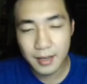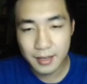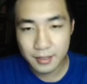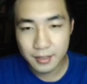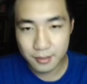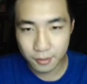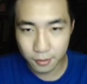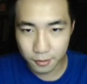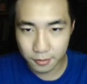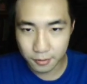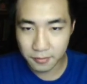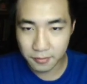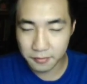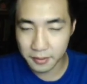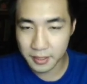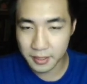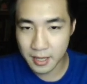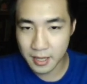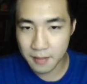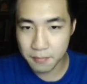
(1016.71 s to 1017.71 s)
So
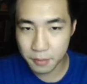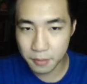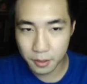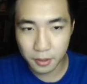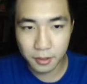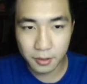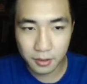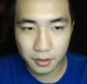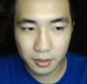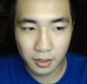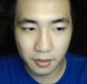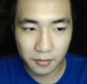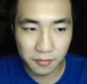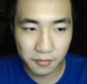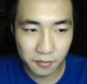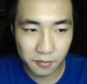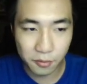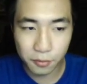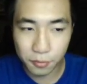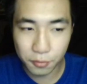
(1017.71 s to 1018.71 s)
for example, if
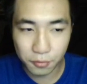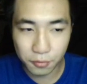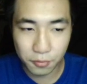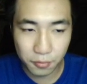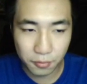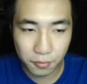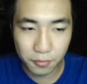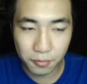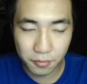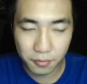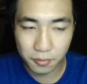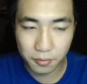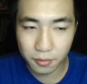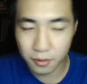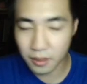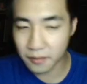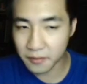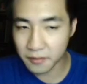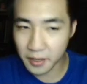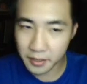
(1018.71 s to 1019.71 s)
you
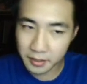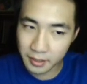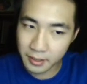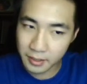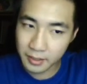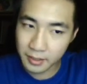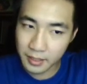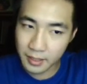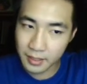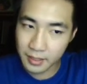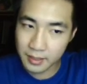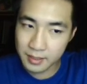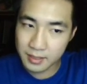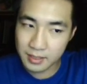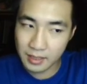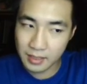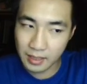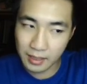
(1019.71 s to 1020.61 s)
are fighting against